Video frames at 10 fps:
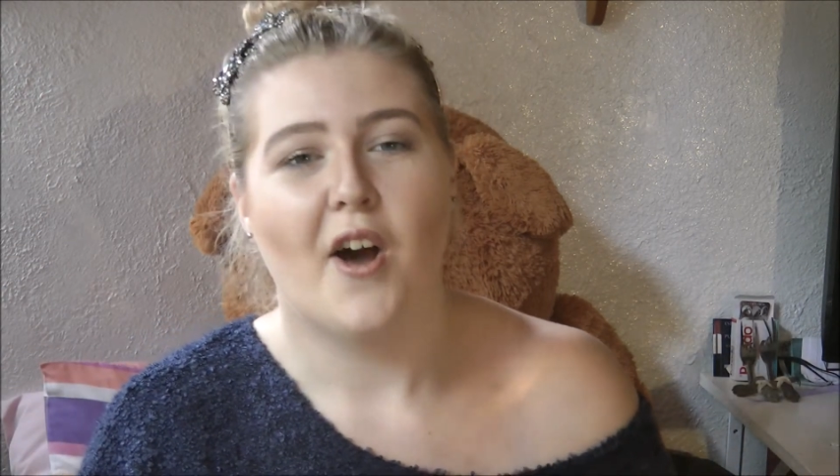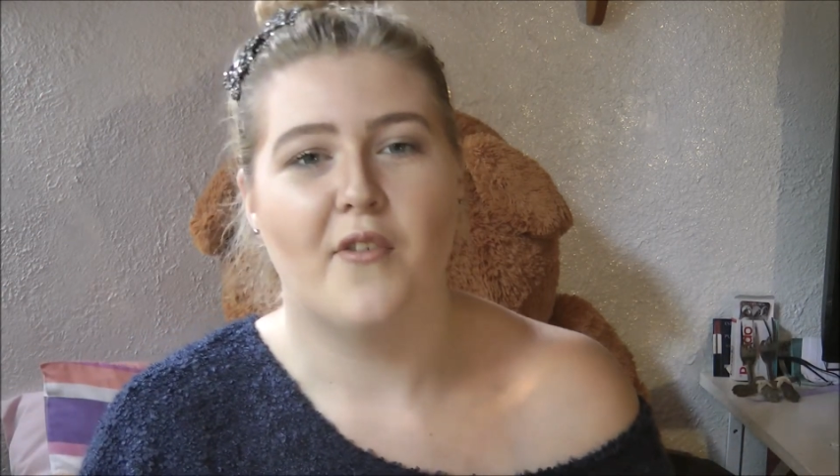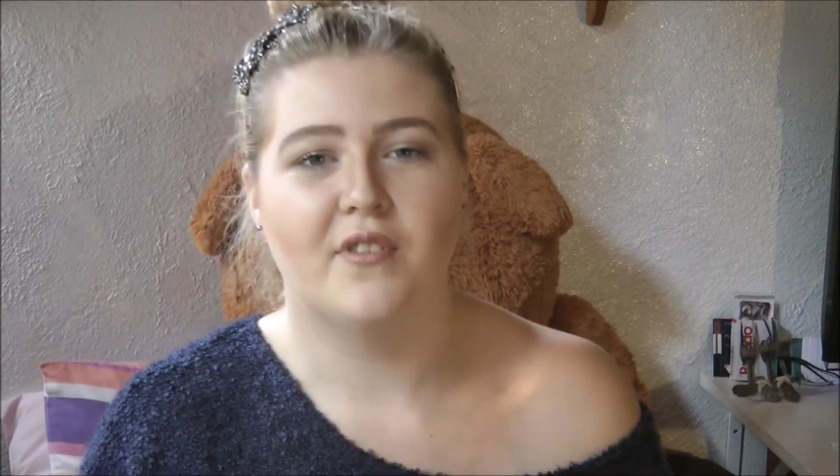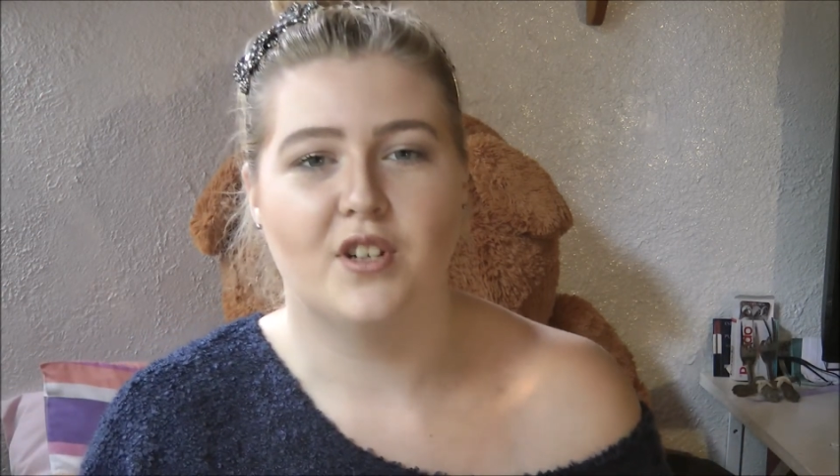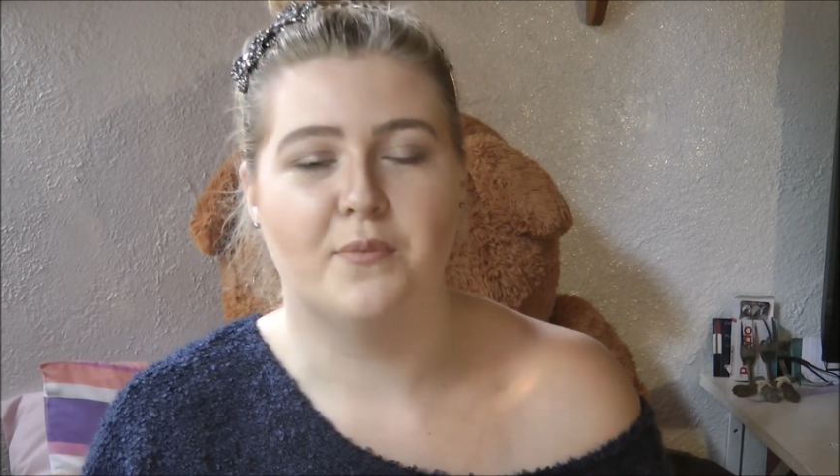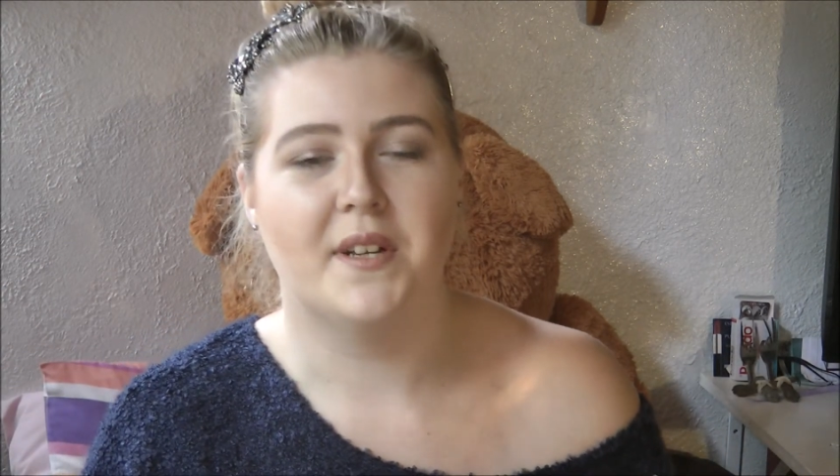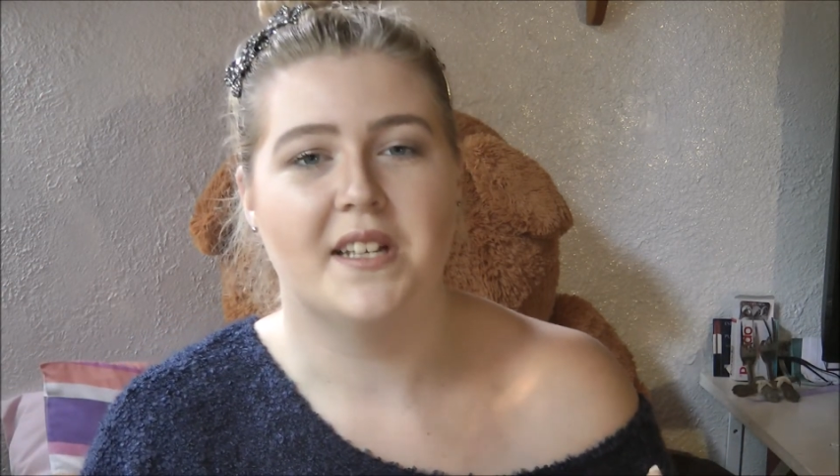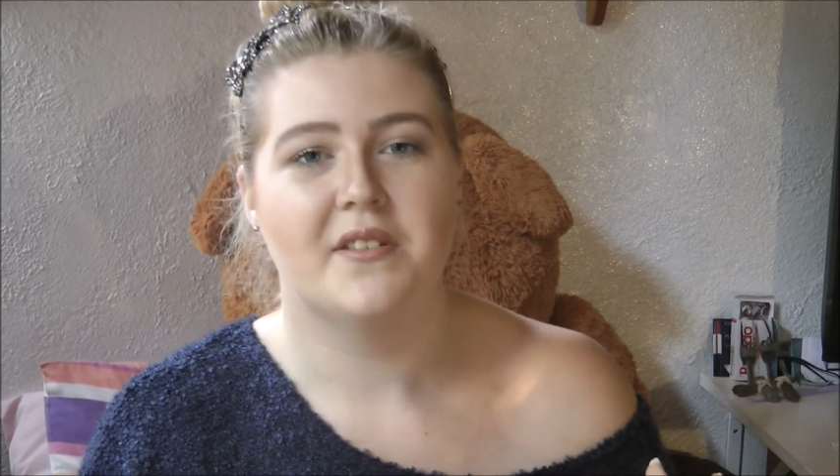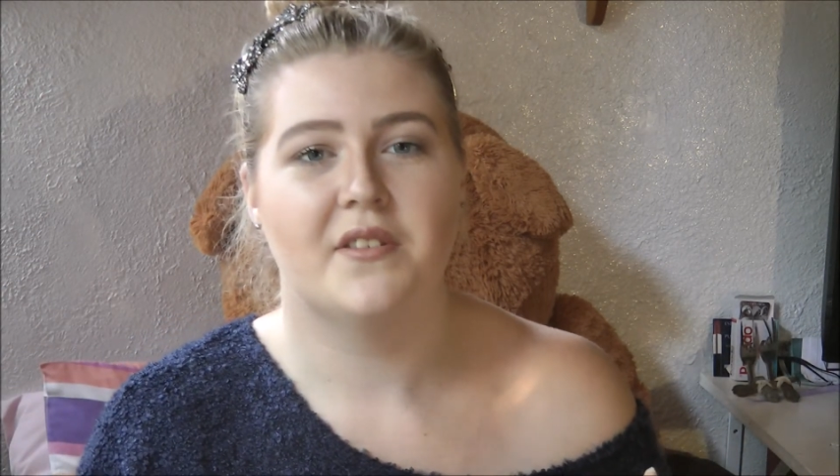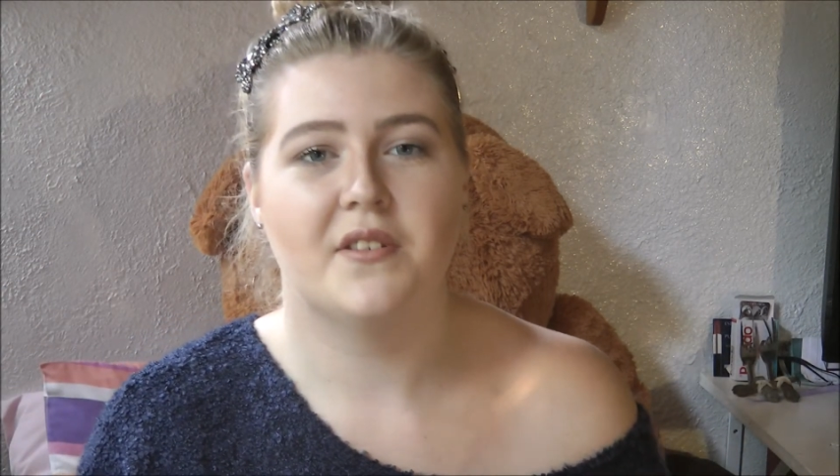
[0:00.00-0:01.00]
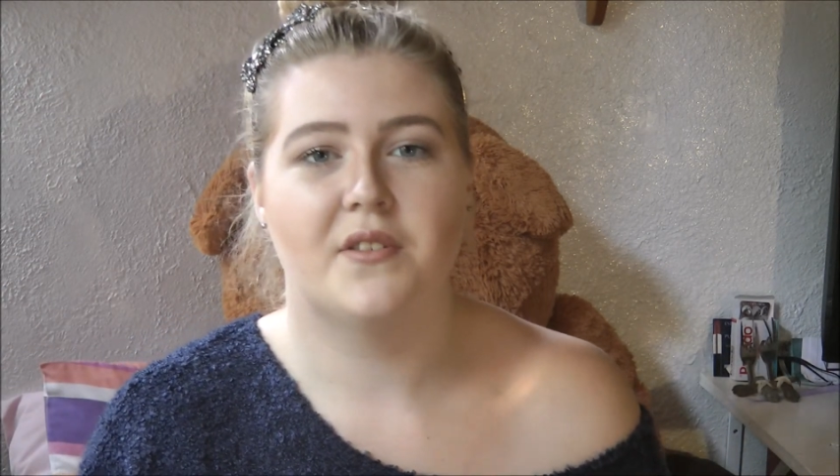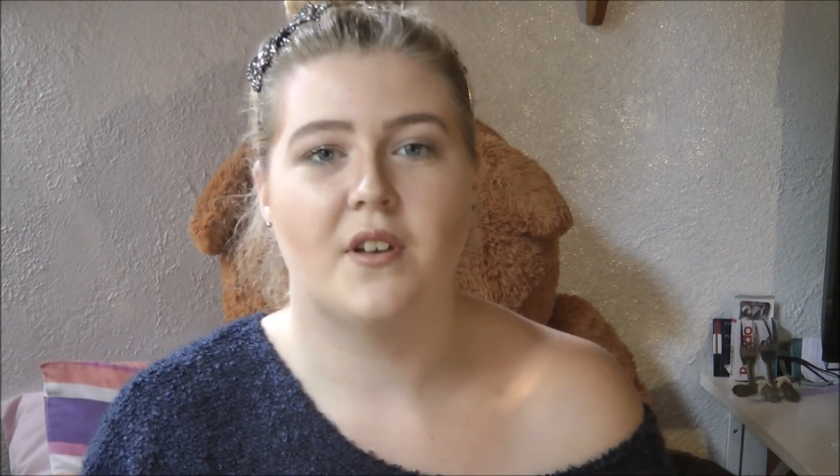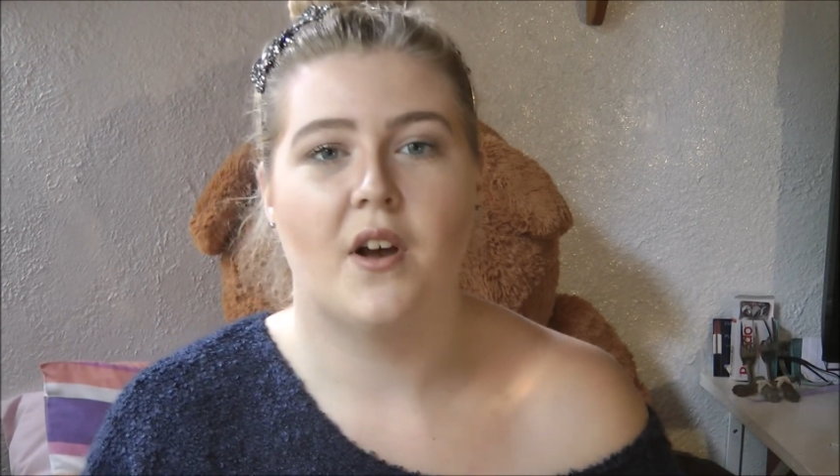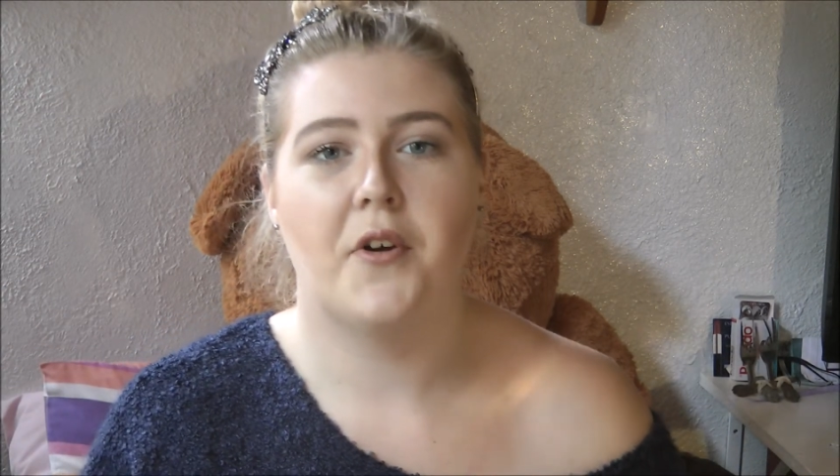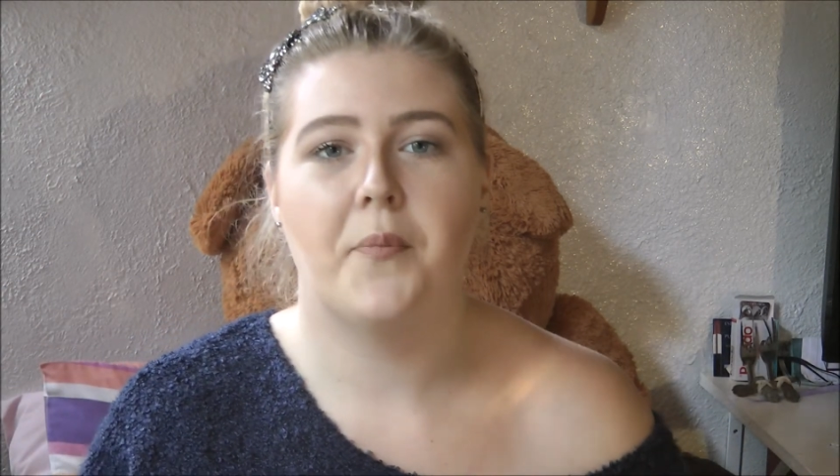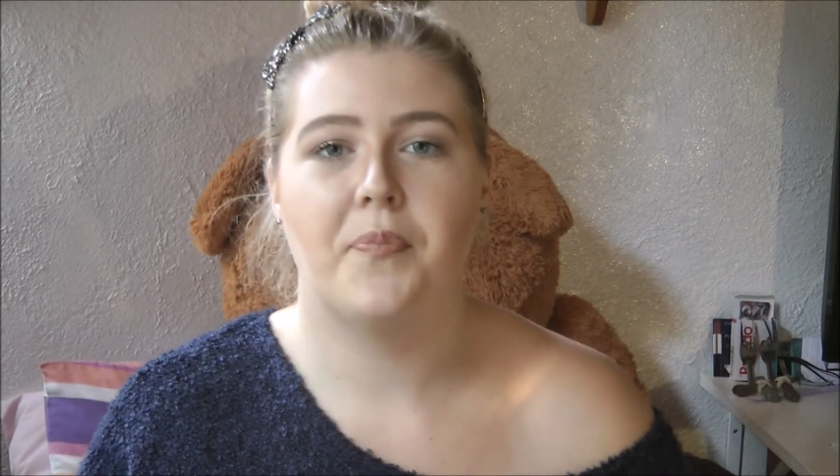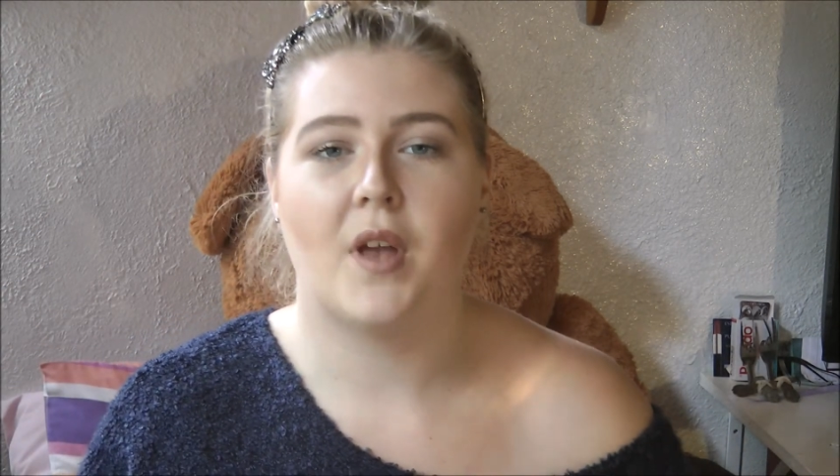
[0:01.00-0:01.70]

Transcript: of voluminous. So